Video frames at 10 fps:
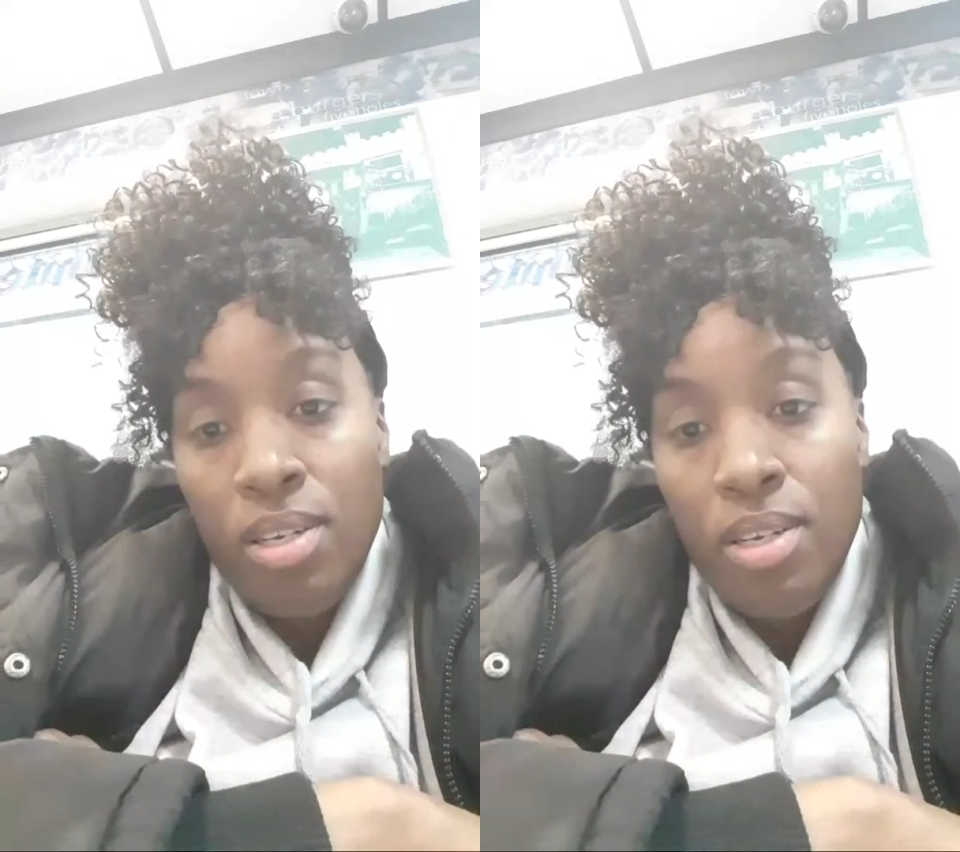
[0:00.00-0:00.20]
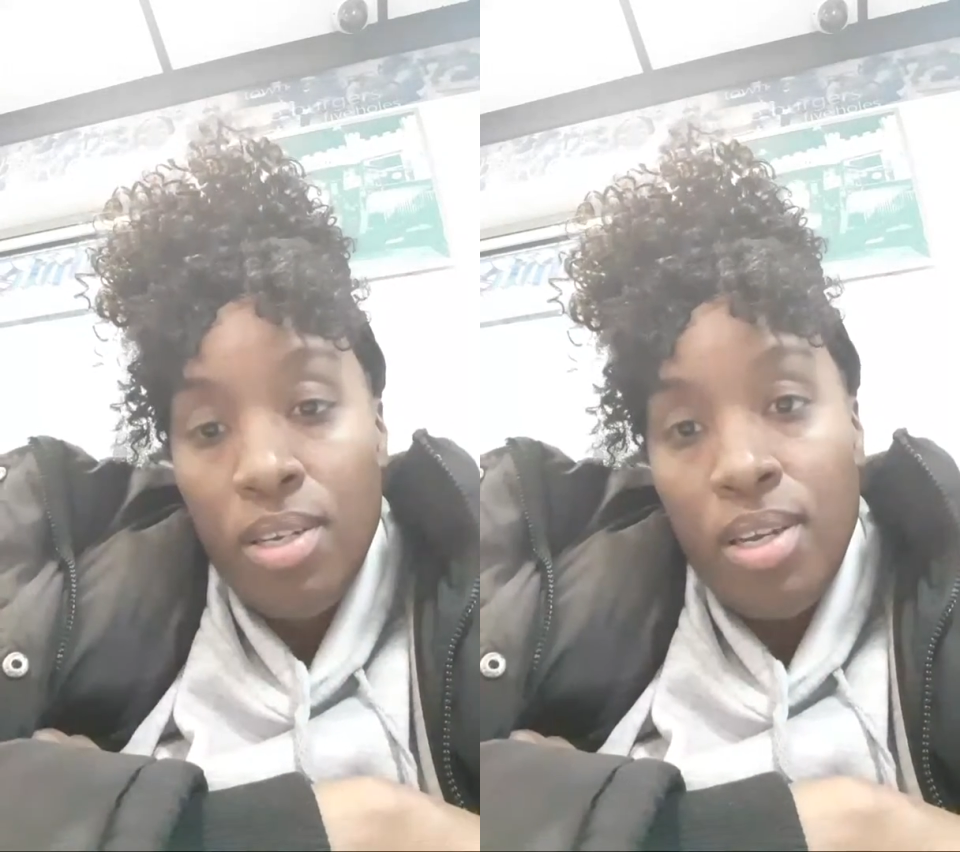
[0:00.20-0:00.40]

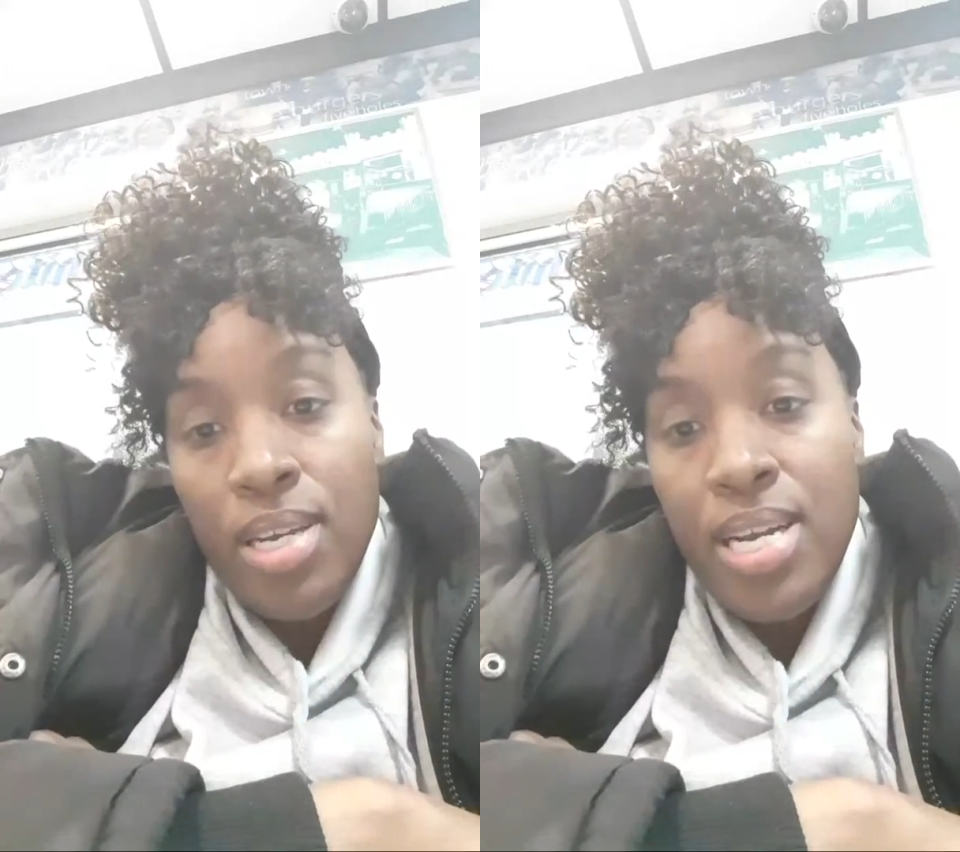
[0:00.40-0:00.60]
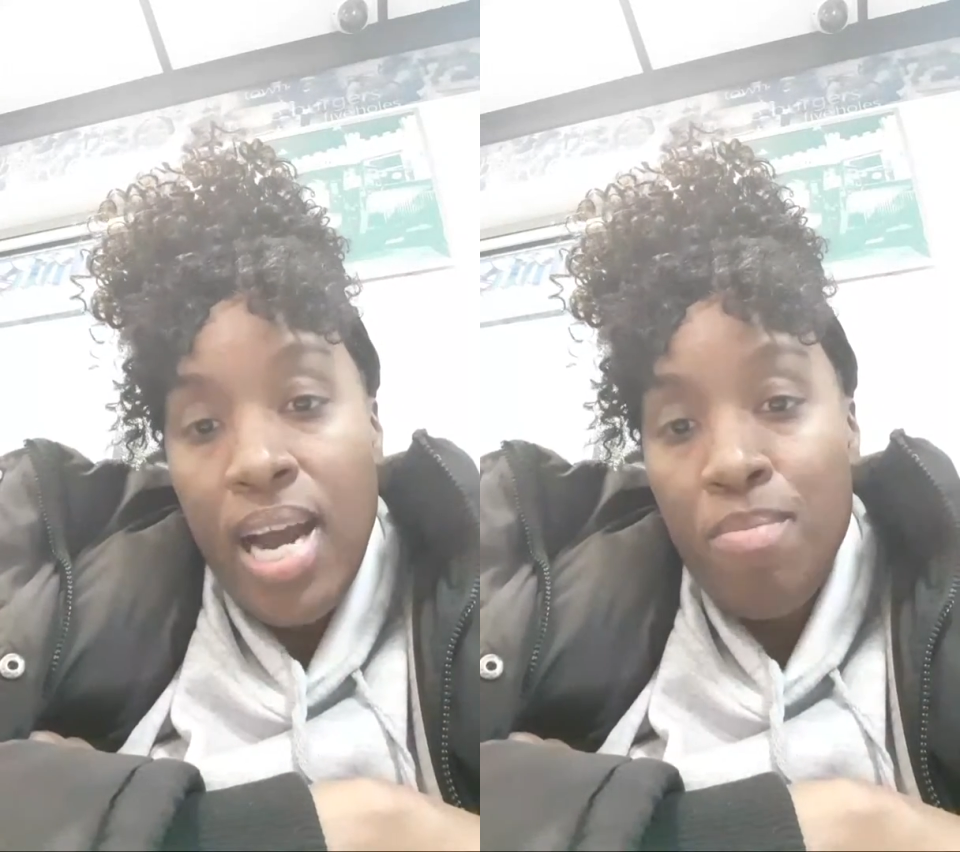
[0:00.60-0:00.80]
Did anyone
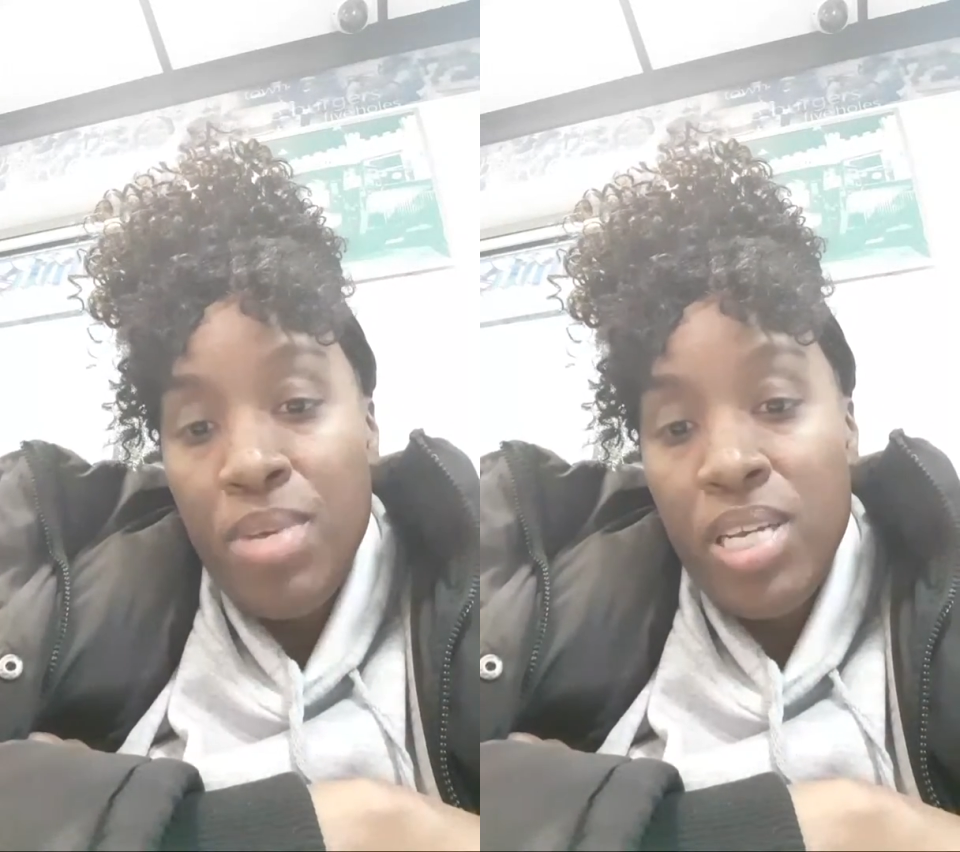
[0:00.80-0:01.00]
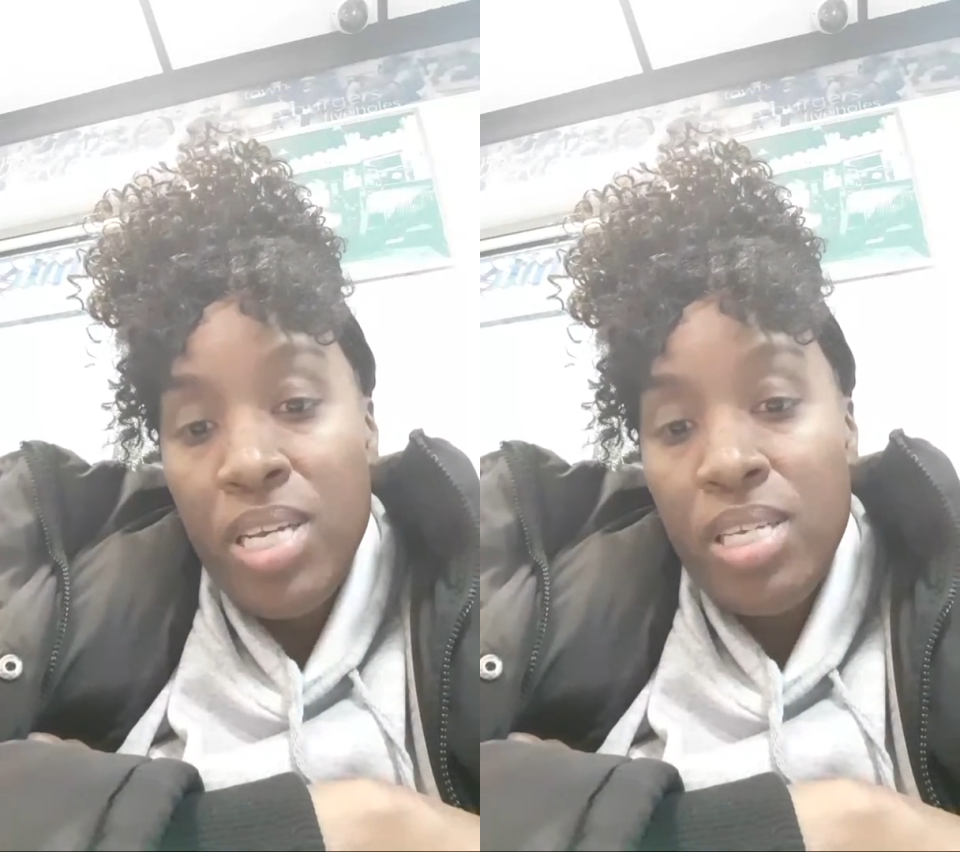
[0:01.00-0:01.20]
have any
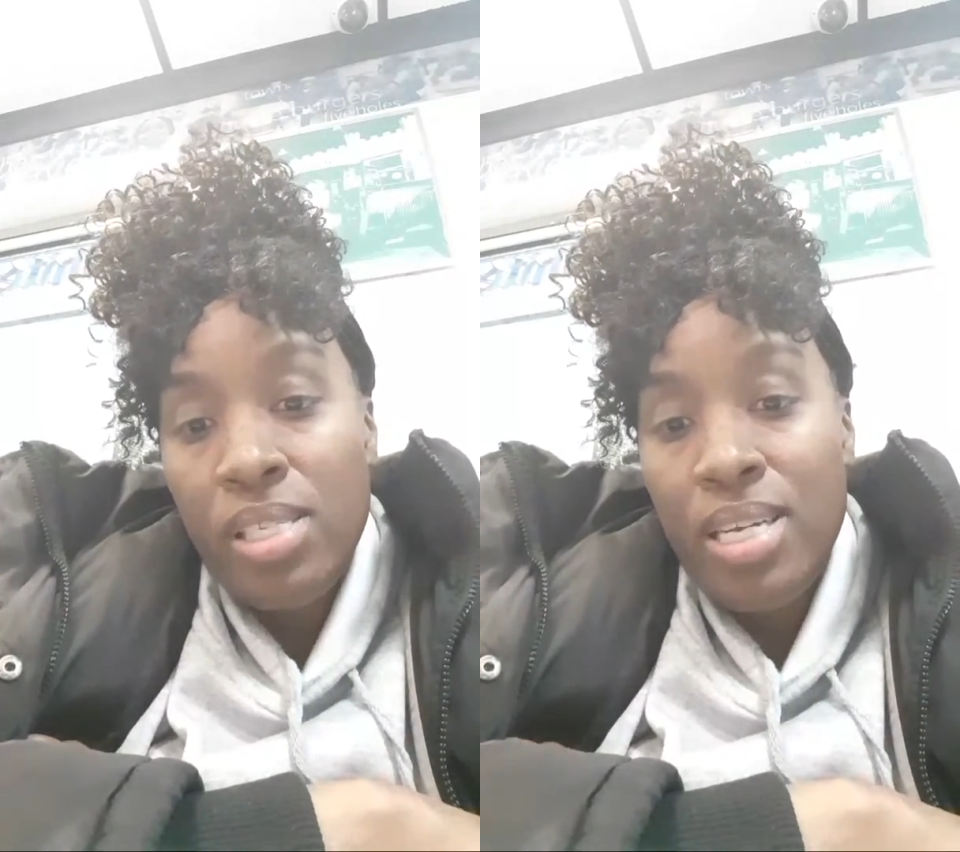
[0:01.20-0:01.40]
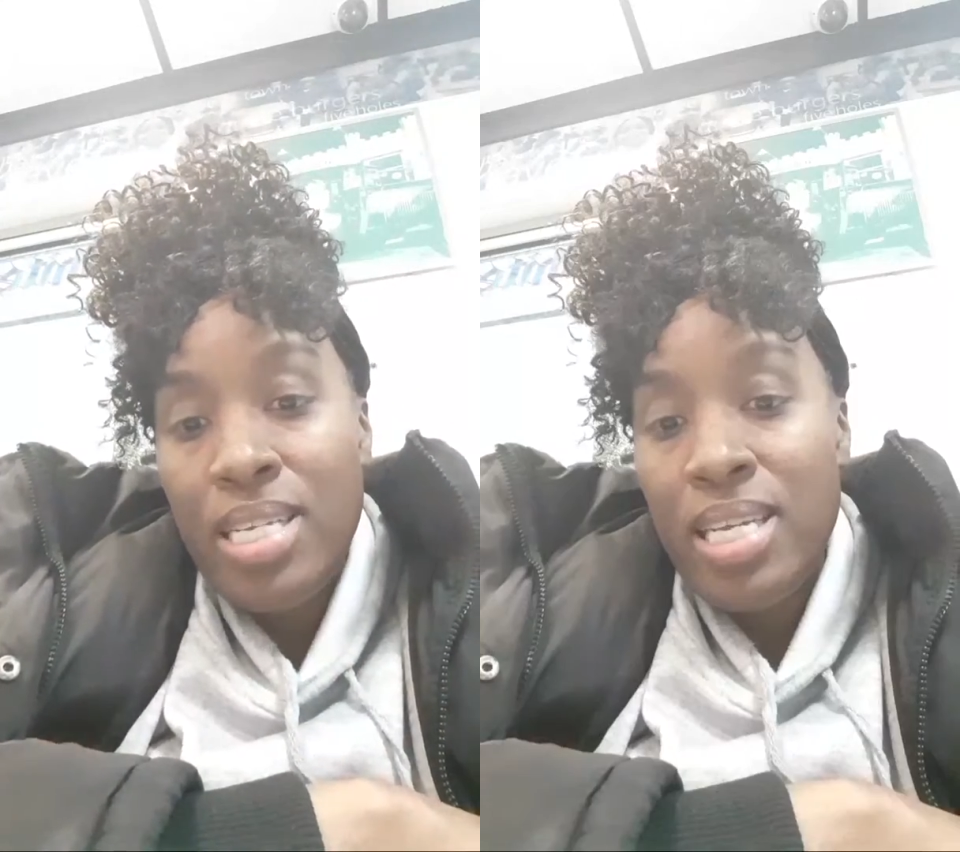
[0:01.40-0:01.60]

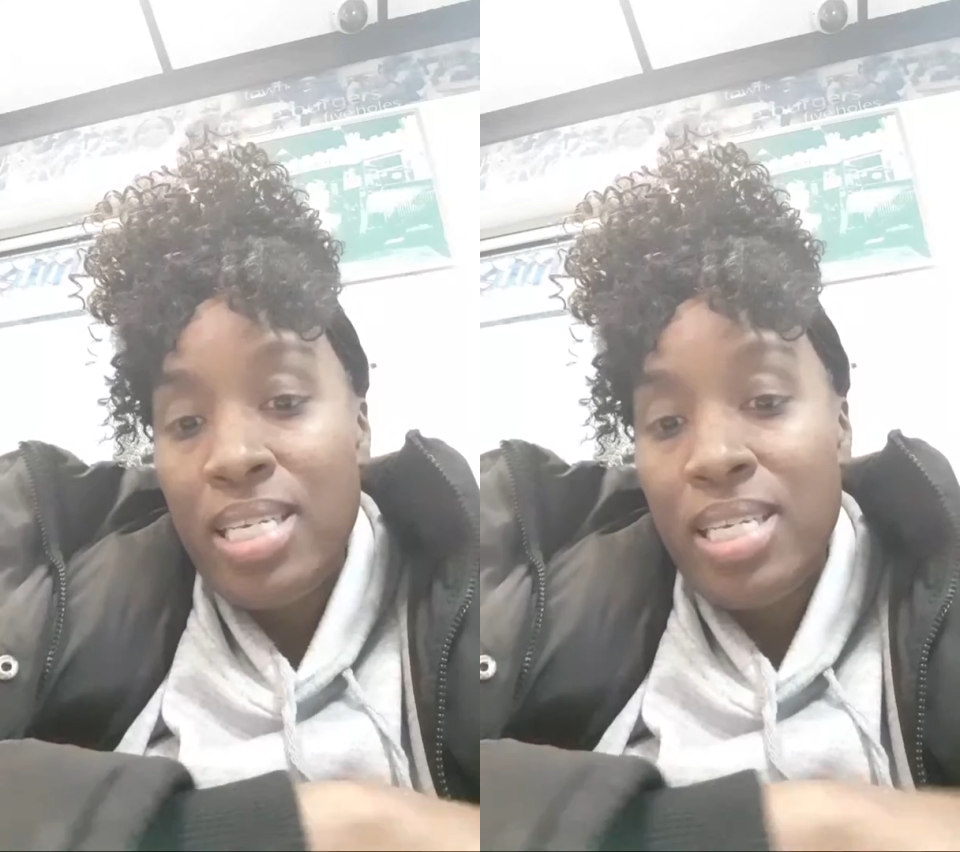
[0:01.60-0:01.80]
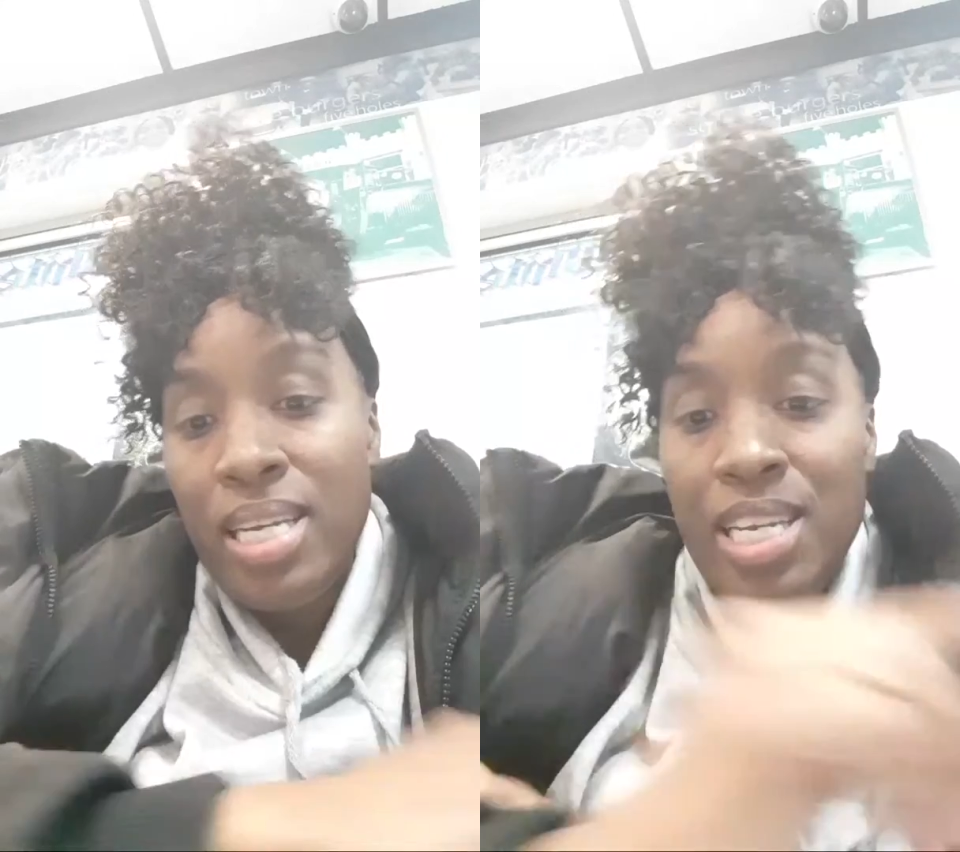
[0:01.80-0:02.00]
questions?